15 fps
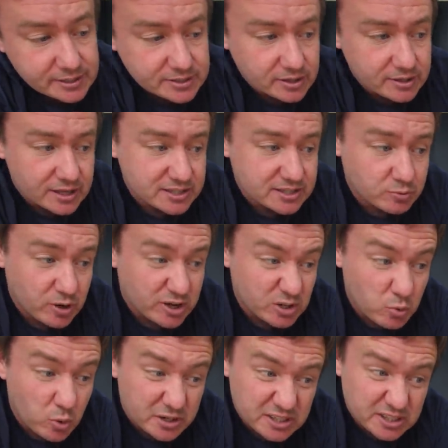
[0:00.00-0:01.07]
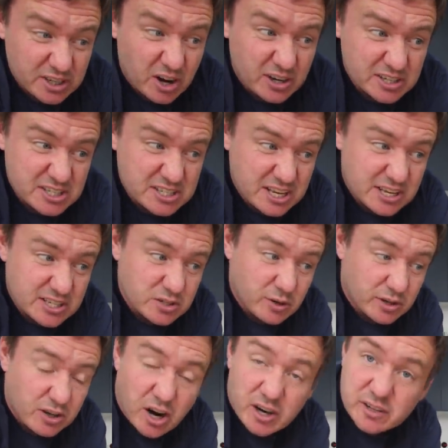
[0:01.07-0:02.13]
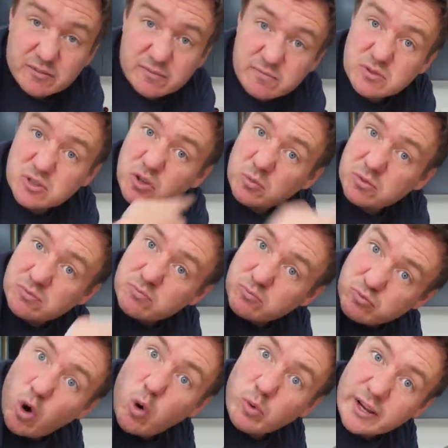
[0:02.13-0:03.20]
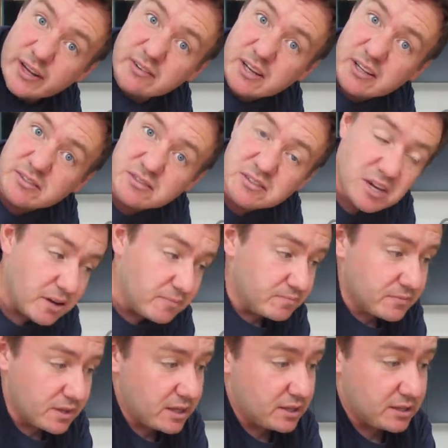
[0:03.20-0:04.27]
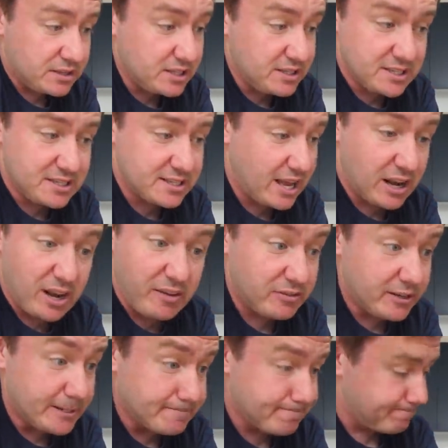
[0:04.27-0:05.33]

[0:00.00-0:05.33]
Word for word: So that's where you want it to kind of sit, so it kind of stops rolling. And this is set lovely.